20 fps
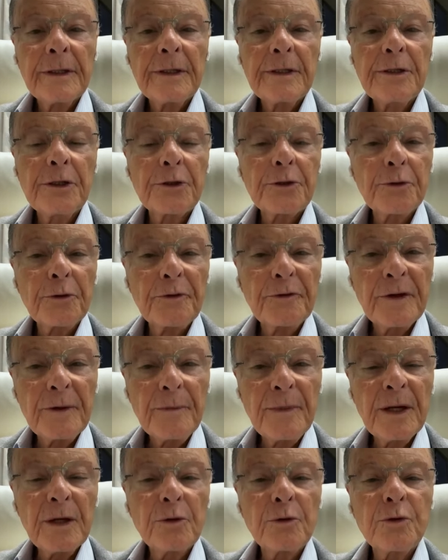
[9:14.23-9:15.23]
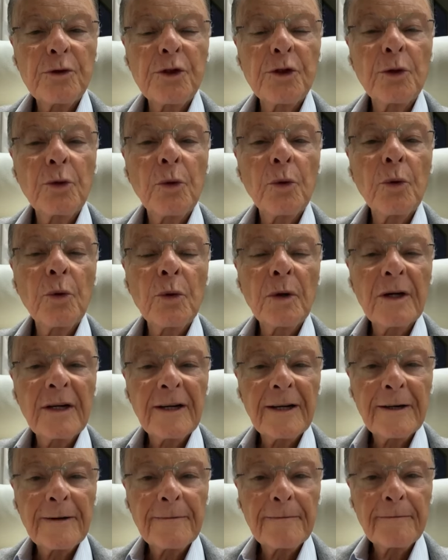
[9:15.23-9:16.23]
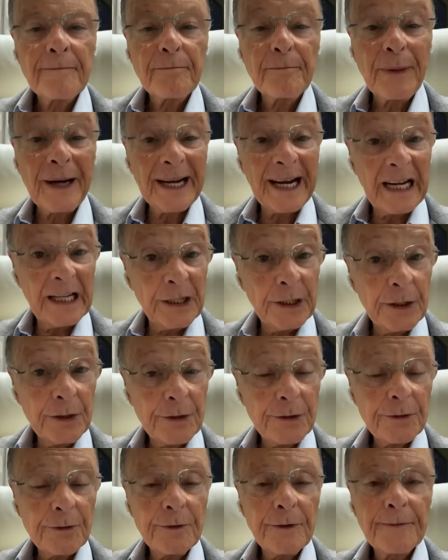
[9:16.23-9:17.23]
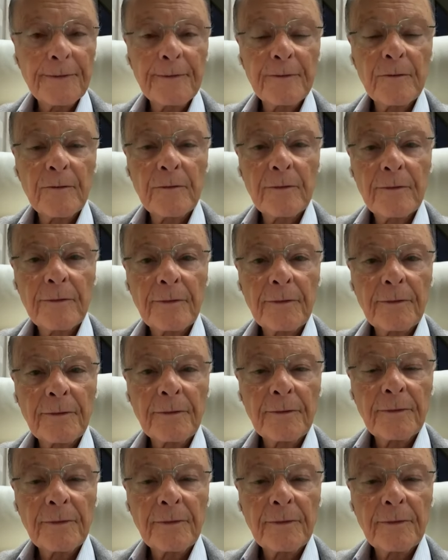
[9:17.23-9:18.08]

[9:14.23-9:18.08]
of suffering, of pain. He was paralyzed.